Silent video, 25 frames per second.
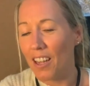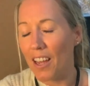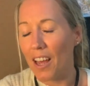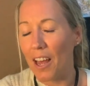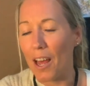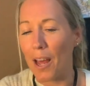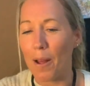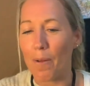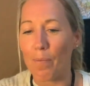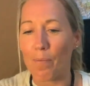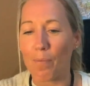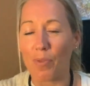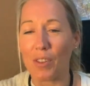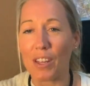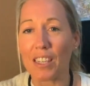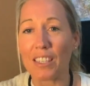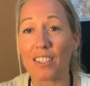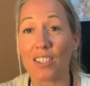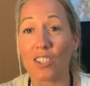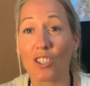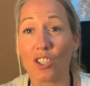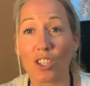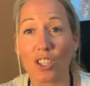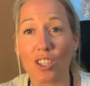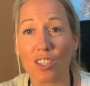This
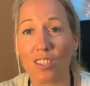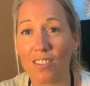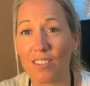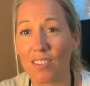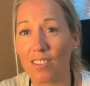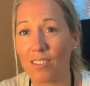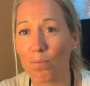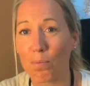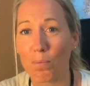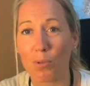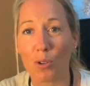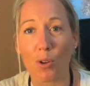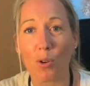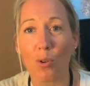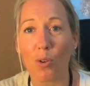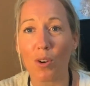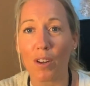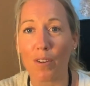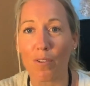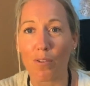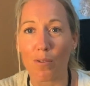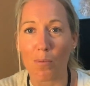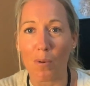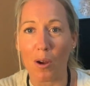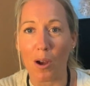is just purely
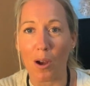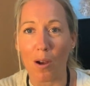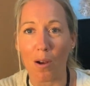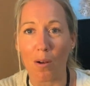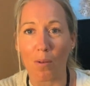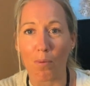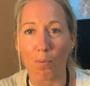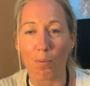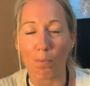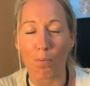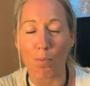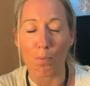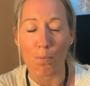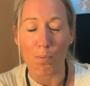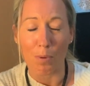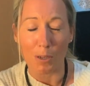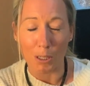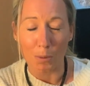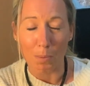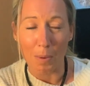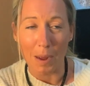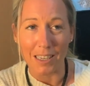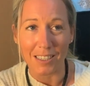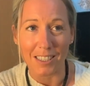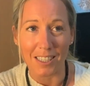from our
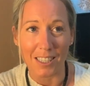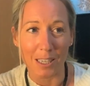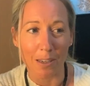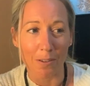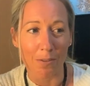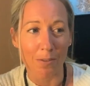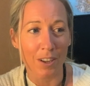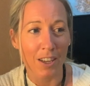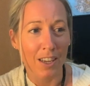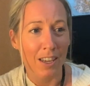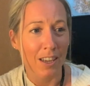perspective.